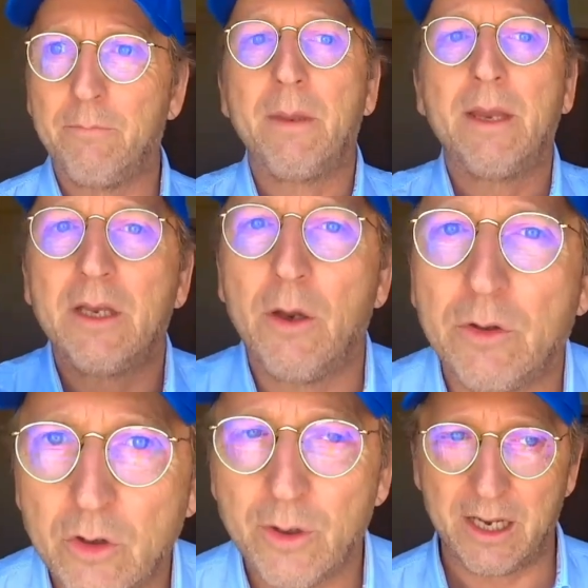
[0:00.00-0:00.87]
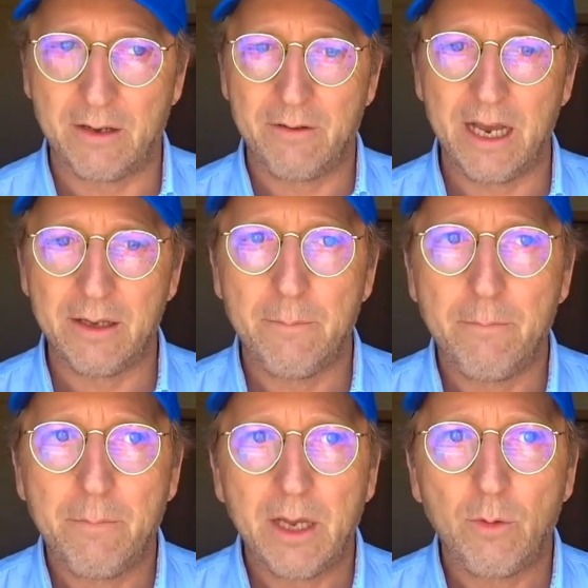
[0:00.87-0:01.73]
But they don't do any of that.
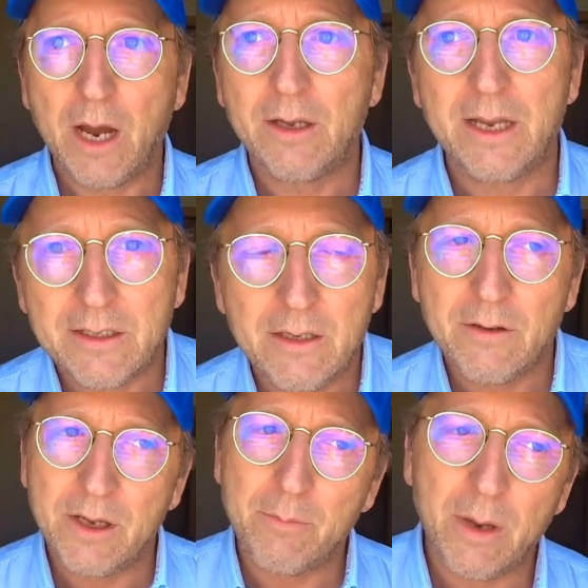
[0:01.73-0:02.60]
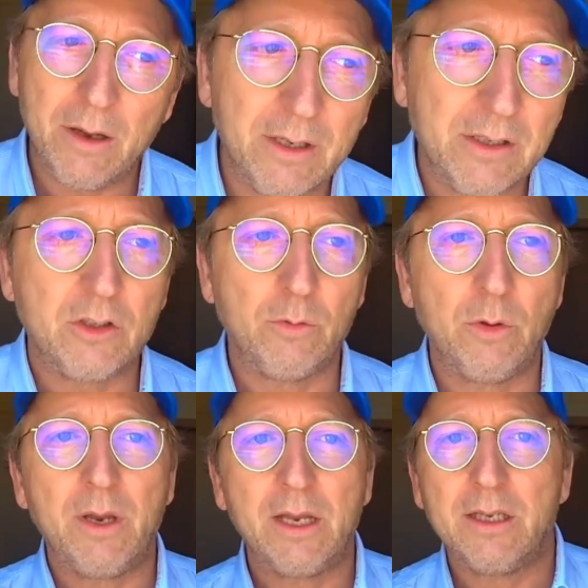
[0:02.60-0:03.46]
Meanwhile, that's the funny part. This
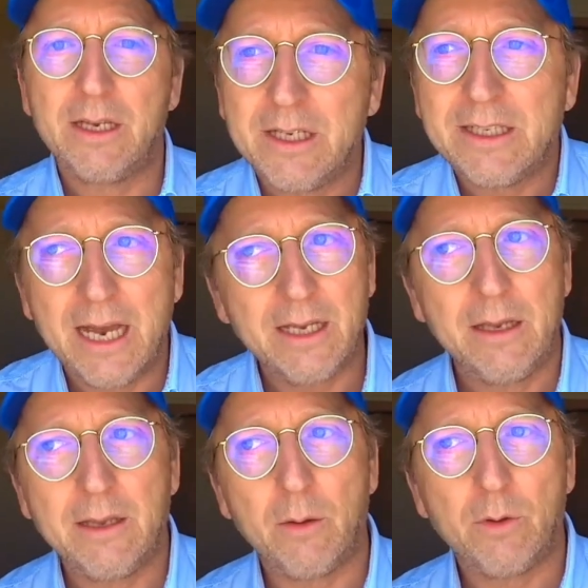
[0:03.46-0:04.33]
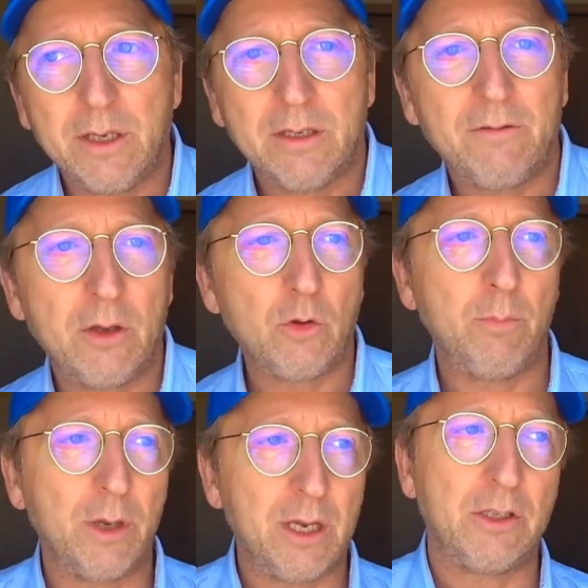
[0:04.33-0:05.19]
supervisor is standing there with this federal
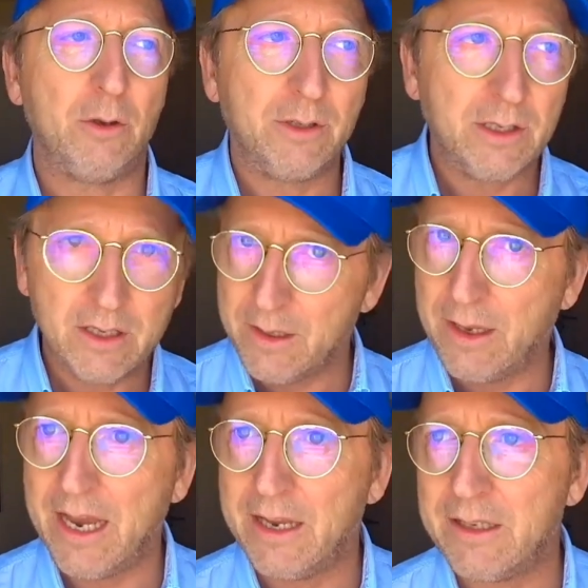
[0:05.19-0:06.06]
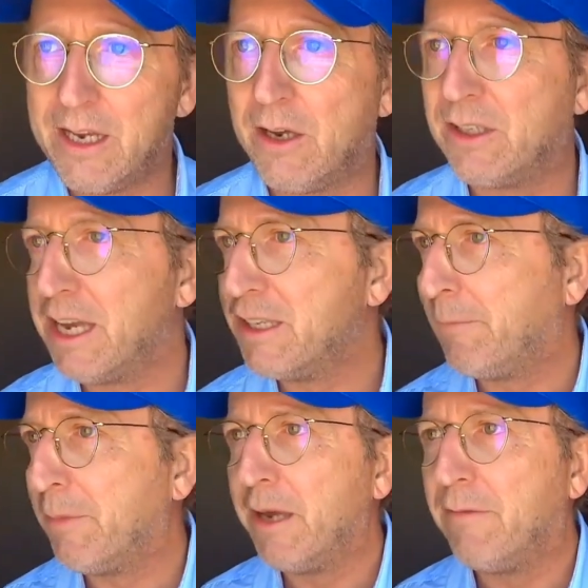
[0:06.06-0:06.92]
police officer, and they are
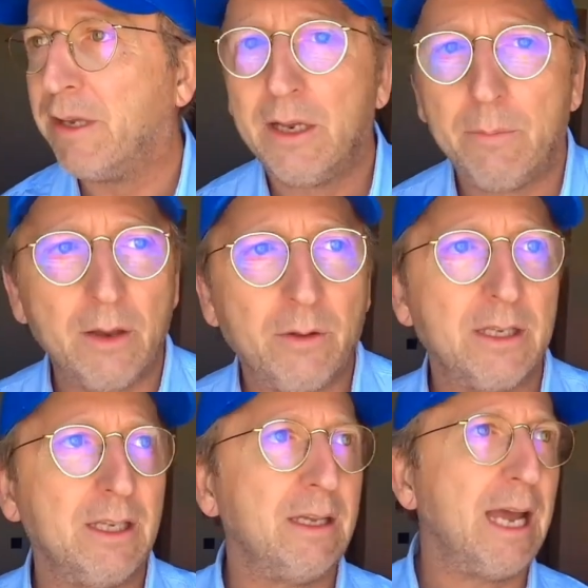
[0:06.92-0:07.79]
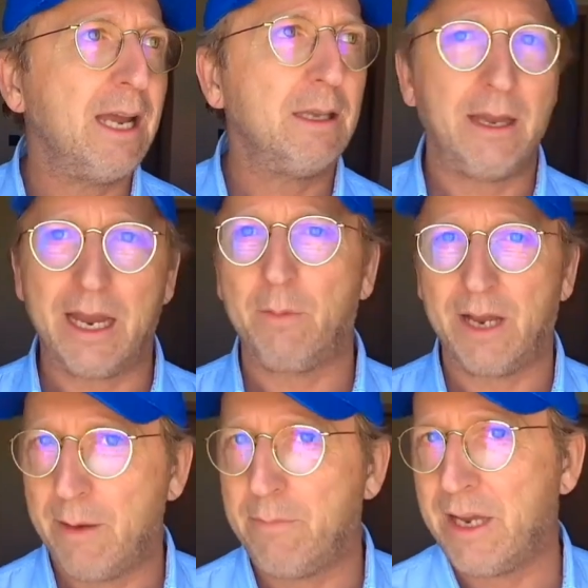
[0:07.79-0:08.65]
chatting privately about this and that. And when
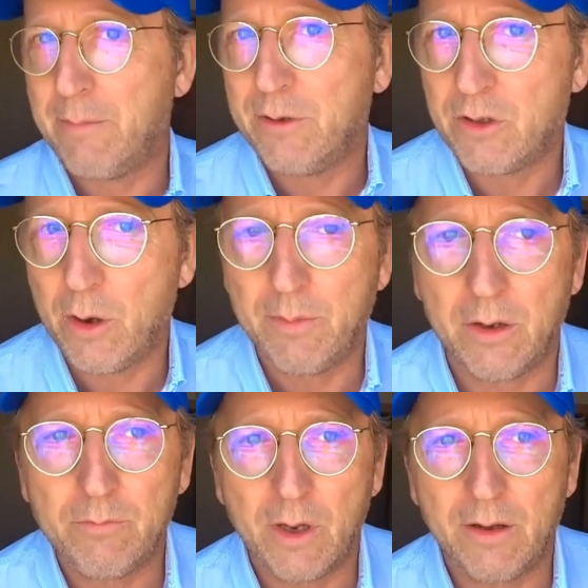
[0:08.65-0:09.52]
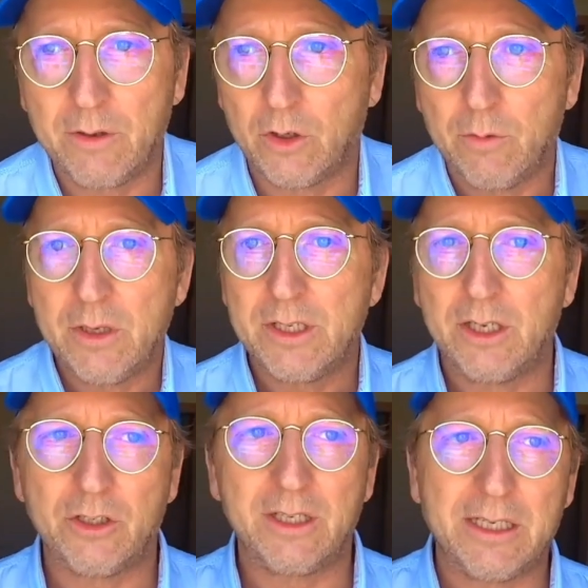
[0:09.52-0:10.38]
I bring up the topic of private
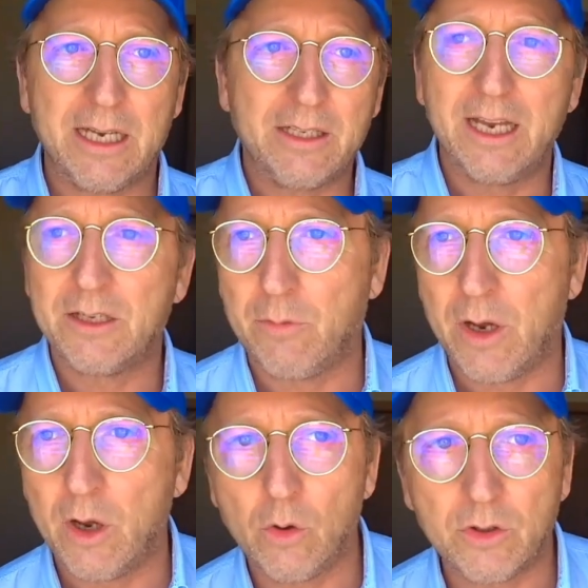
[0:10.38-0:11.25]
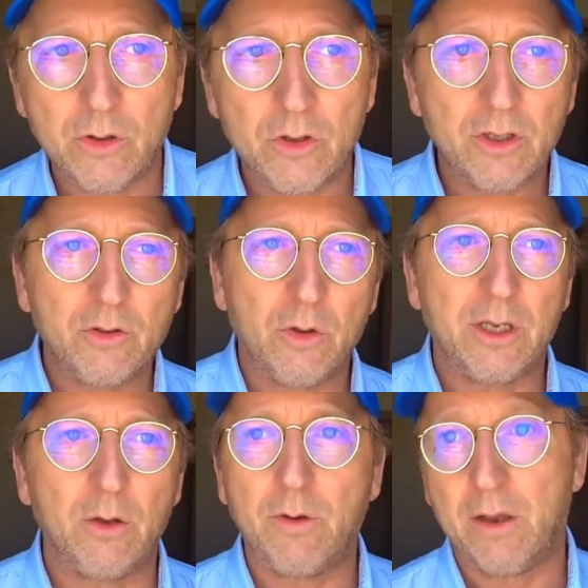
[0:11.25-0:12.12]
conversation, he says, yes, we are also just
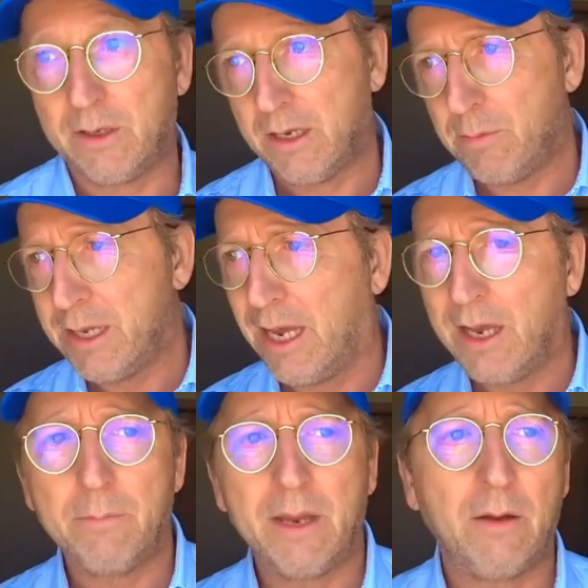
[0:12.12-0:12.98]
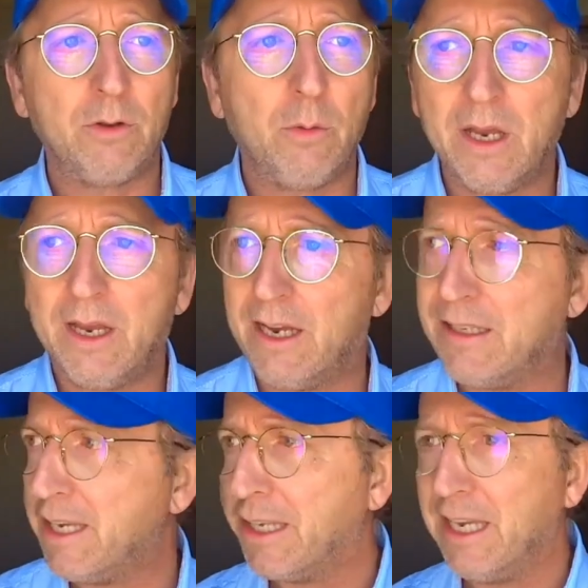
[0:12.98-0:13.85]
looking around here. We can't be everywhere. I
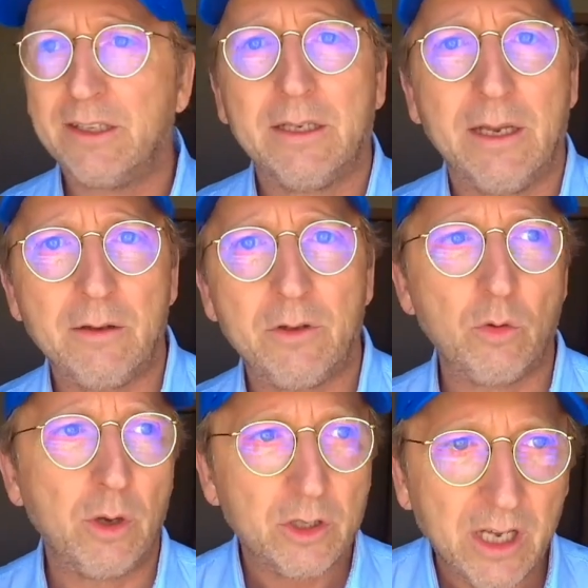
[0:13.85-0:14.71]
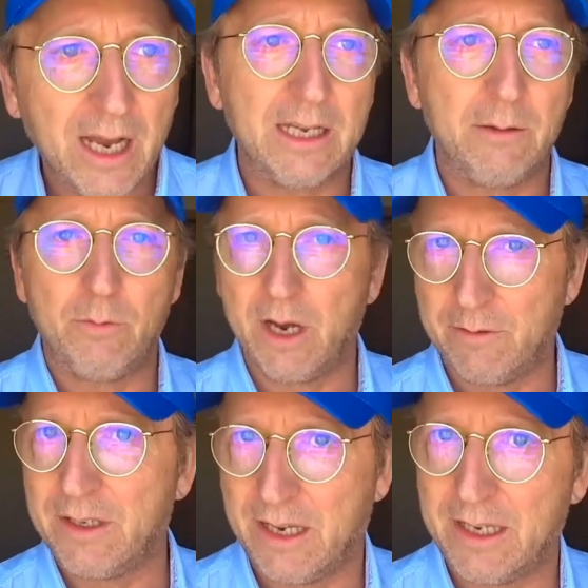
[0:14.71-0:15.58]
say, yes, if you are chatting
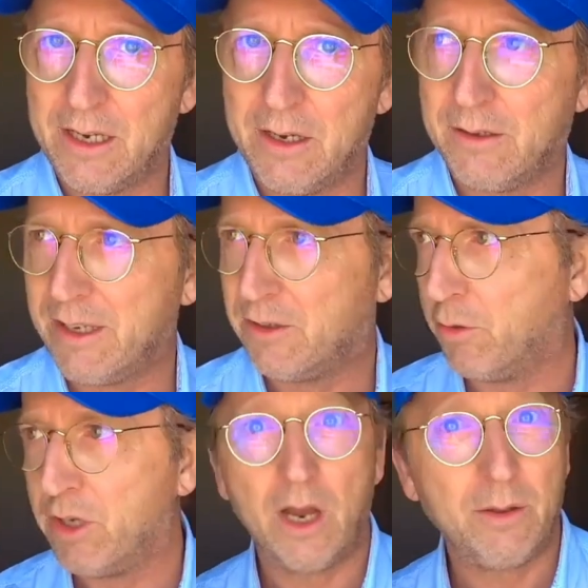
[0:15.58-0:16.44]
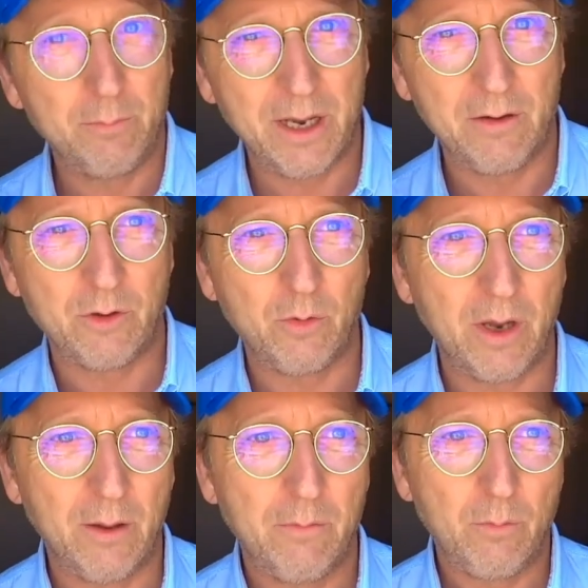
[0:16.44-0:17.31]
privately here, then you can't be everywhere.